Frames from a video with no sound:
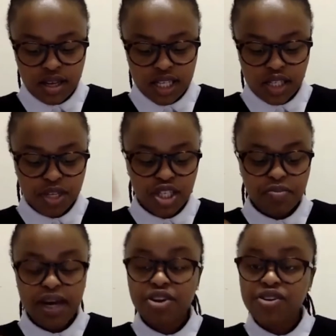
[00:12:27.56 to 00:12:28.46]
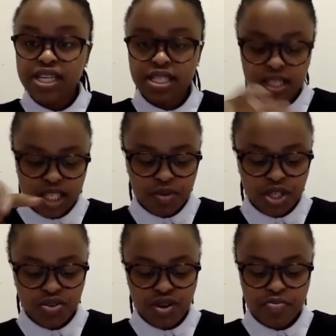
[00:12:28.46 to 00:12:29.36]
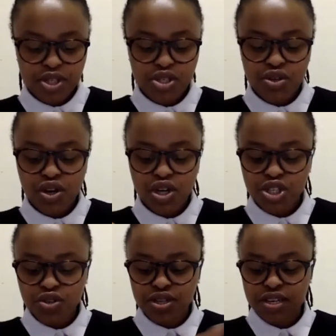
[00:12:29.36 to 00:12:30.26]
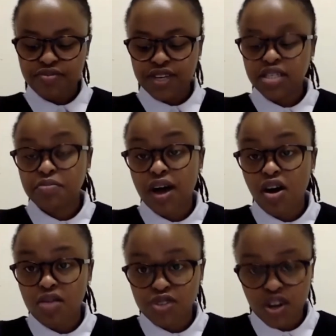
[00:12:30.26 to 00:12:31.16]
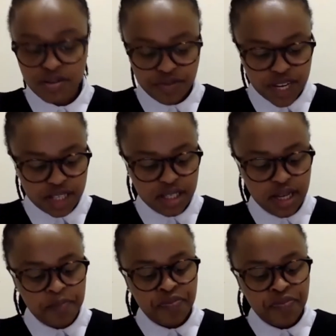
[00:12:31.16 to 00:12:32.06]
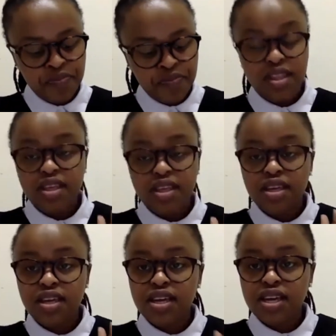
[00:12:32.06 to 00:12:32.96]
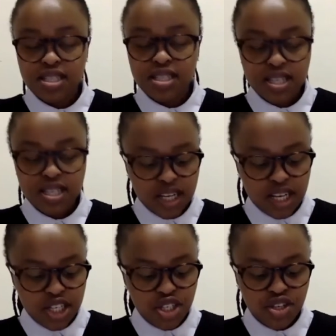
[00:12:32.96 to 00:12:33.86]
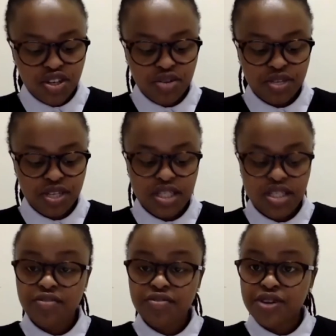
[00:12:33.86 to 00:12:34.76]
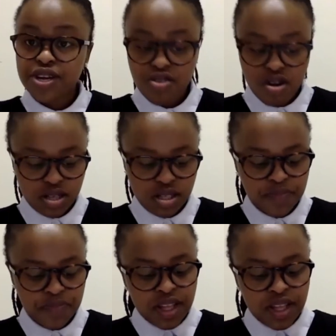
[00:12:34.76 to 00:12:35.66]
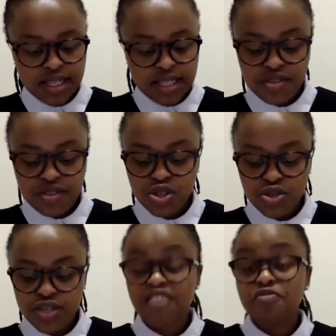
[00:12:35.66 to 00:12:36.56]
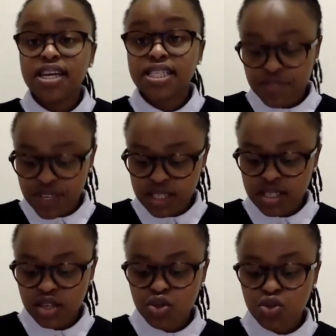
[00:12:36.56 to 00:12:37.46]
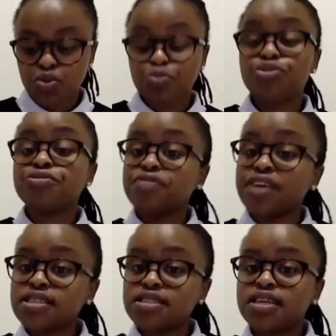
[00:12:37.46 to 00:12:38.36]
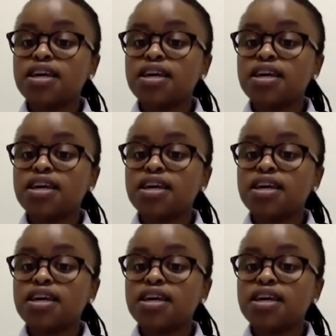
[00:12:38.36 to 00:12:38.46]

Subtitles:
especially by creating the Special Rapporteur on Children Affected by Armed Conflict, the international community of the Red Cross and Save the Children have made efforts to prevent